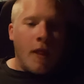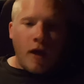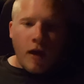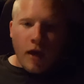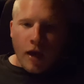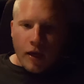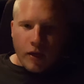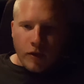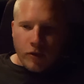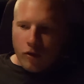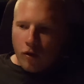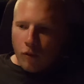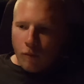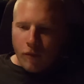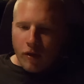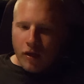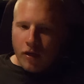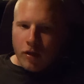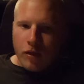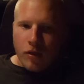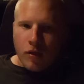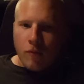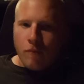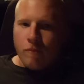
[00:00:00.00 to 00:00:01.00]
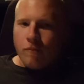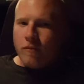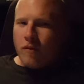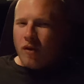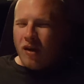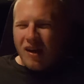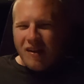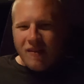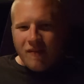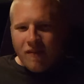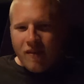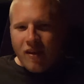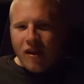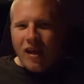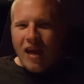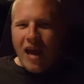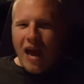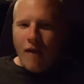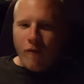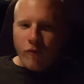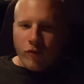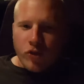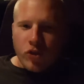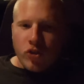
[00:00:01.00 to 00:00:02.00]
And, you know, me and him,
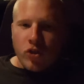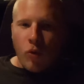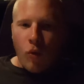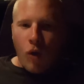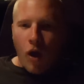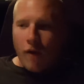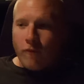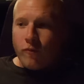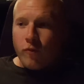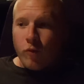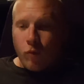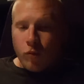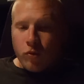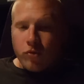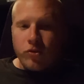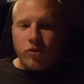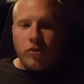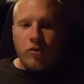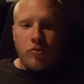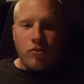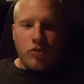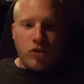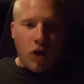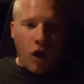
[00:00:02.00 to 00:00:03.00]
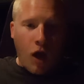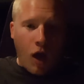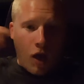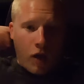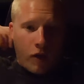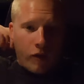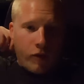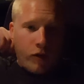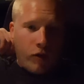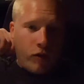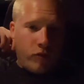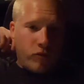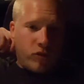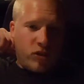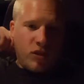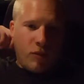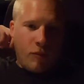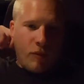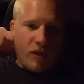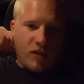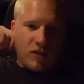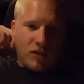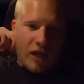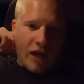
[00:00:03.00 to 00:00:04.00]
every so often, we'll still talk. You know, he'll
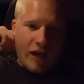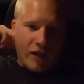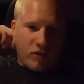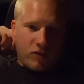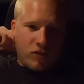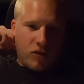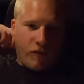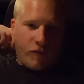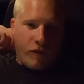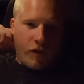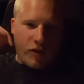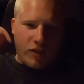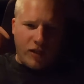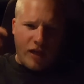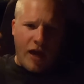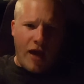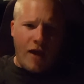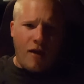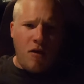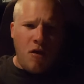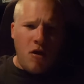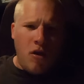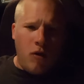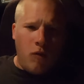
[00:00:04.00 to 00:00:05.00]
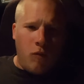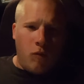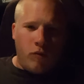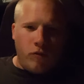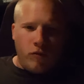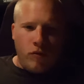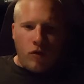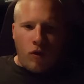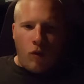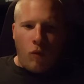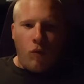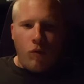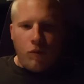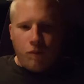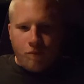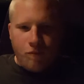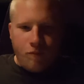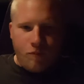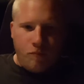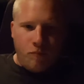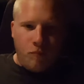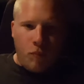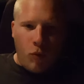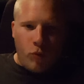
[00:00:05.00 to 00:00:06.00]
send me a text, stuff like that. We'll
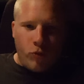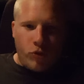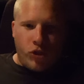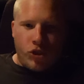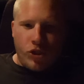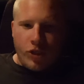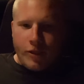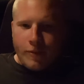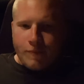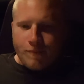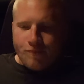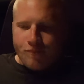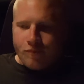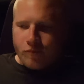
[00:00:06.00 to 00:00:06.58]
bullshit.